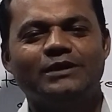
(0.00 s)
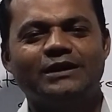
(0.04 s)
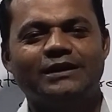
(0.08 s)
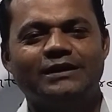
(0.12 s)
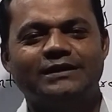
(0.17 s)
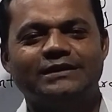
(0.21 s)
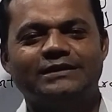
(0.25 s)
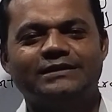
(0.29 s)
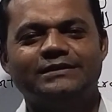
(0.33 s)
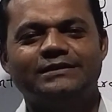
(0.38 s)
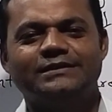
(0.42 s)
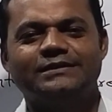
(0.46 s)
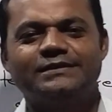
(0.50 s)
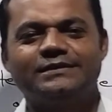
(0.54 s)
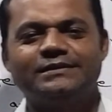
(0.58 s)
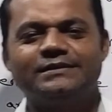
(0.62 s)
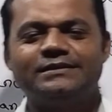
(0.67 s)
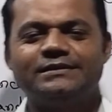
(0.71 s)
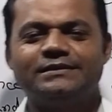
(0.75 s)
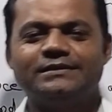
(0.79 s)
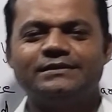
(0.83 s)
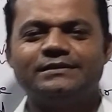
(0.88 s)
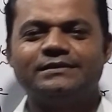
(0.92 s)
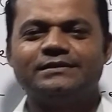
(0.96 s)
to learn
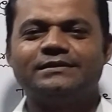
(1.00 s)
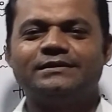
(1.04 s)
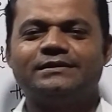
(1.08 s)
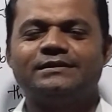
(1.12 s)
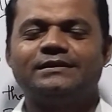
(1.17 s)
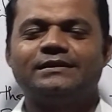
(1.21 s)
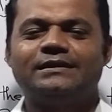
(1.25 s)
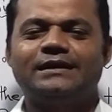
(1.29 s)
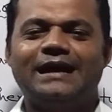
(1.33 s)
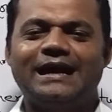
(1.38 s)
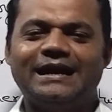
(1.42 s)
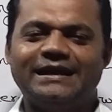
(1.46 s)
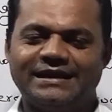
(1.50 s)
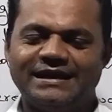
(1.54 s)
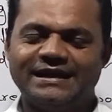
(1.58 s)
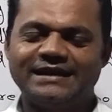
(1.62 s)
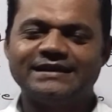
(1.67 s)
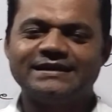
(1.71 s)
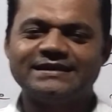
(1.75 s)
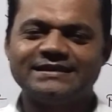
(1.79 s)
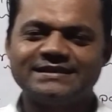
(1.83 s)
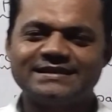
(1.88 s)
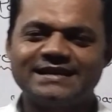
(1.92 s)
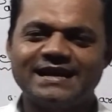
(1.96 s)
and
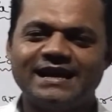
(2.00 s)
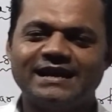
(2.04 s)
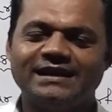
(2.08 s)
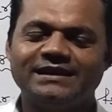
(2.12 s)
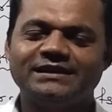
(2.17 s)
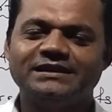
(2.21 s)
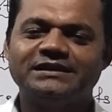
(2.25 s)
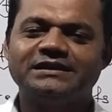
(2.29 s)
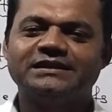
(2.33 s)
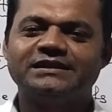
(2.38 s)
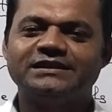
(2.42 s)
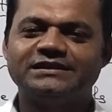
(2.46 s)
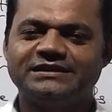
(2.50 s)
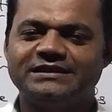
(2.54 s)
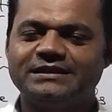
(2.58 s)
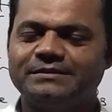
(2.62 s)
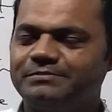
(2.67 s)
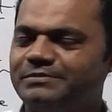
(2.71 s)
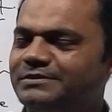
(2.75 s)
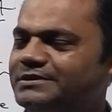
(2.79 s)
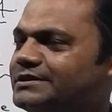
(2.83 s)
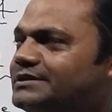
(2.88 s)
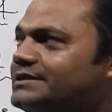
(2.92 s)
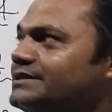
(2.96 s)
understand the
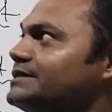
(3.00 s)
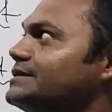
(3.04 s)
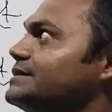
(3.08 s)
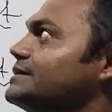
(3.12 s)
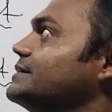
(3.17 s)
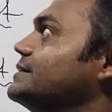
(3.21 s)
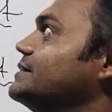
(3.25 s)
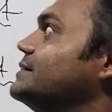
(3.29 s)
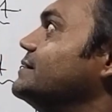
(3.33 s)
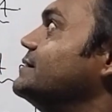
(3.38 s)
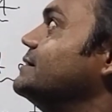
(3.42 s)
chapter